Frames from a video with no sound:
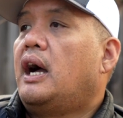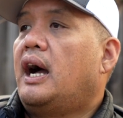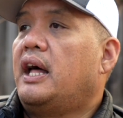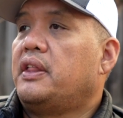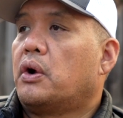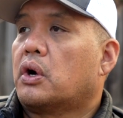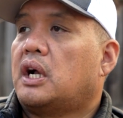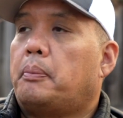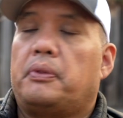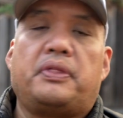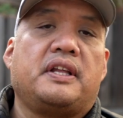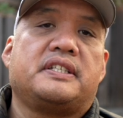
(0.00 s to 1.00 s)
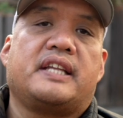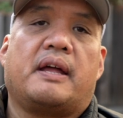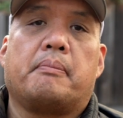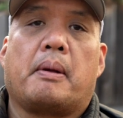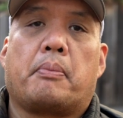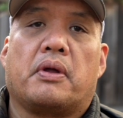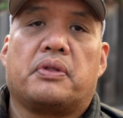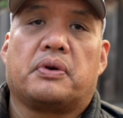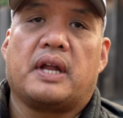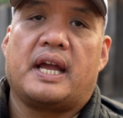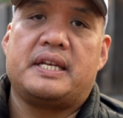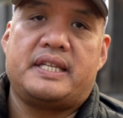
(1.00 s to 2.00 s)
there are a couple things that my brother
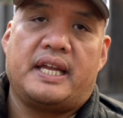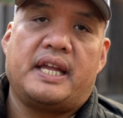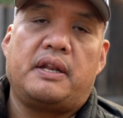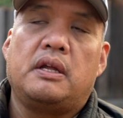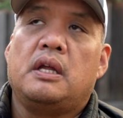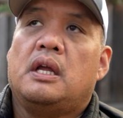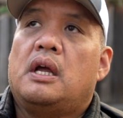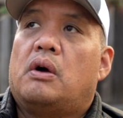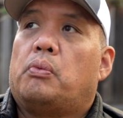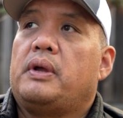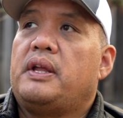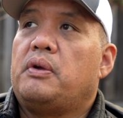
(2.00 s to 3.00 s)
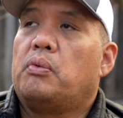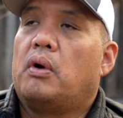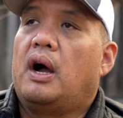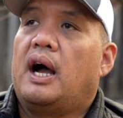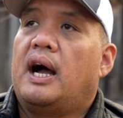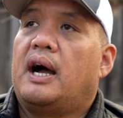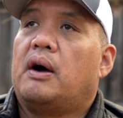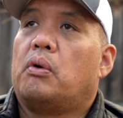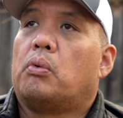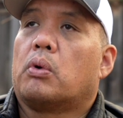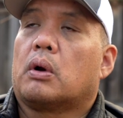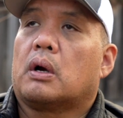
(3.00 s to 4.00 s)
and I did. We
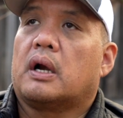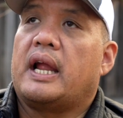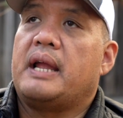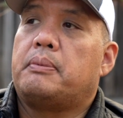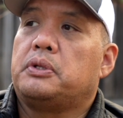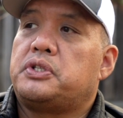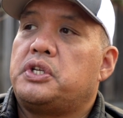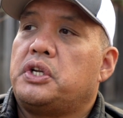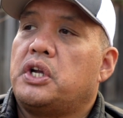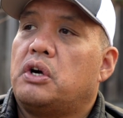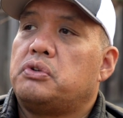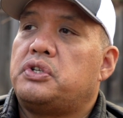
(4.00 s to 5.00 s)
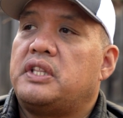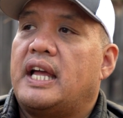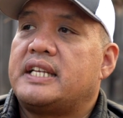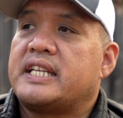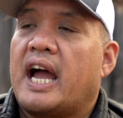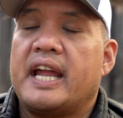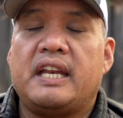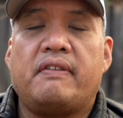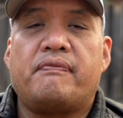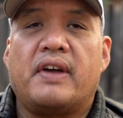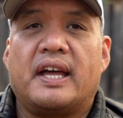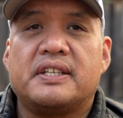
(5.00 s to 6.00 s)
were able to go to that Tiny
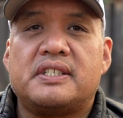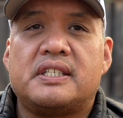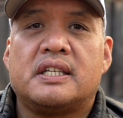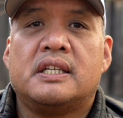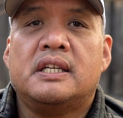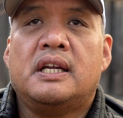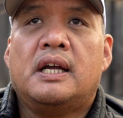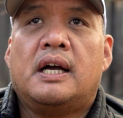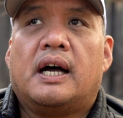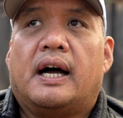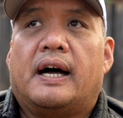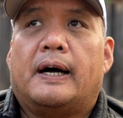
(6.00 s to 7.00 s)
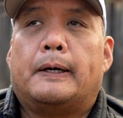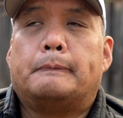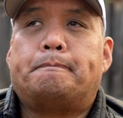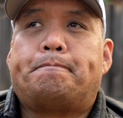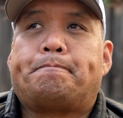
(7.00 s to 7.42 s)
Fest expo